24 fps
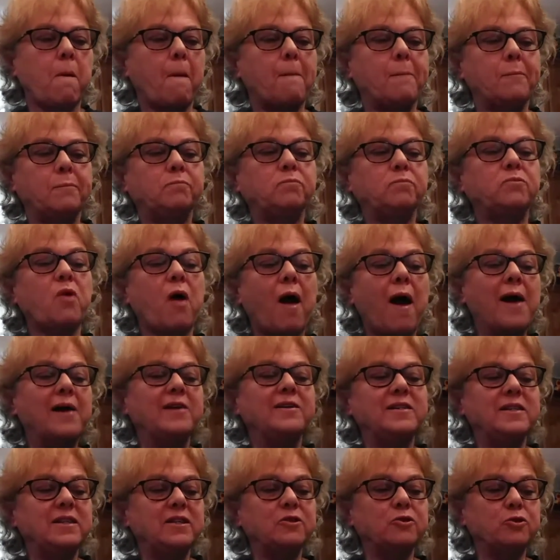The
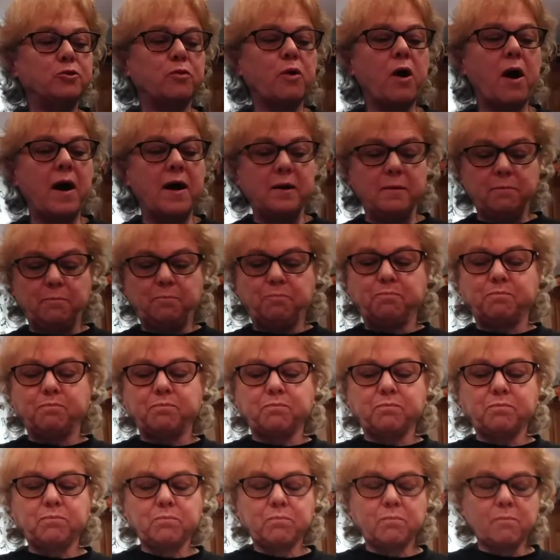icing is right
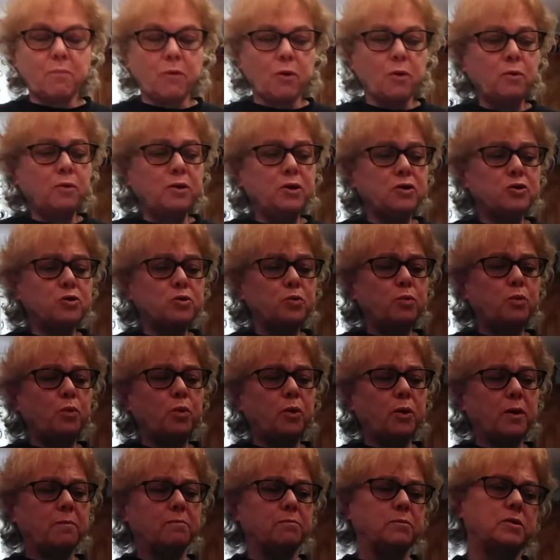when it's
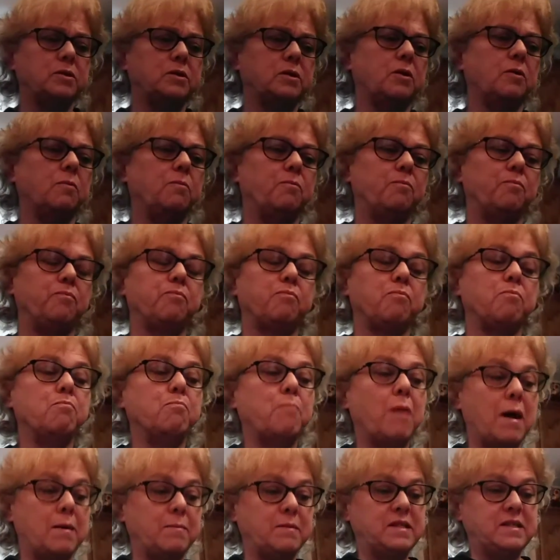warm, so
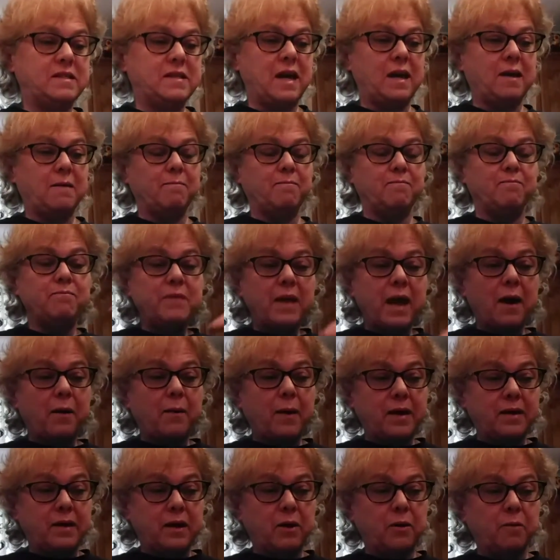my mistake.
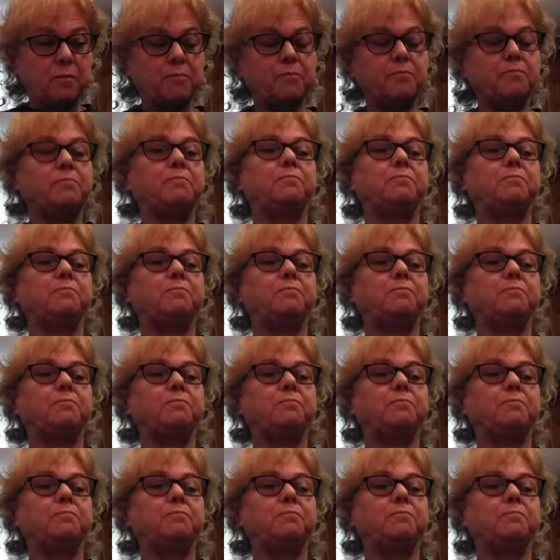Now I know.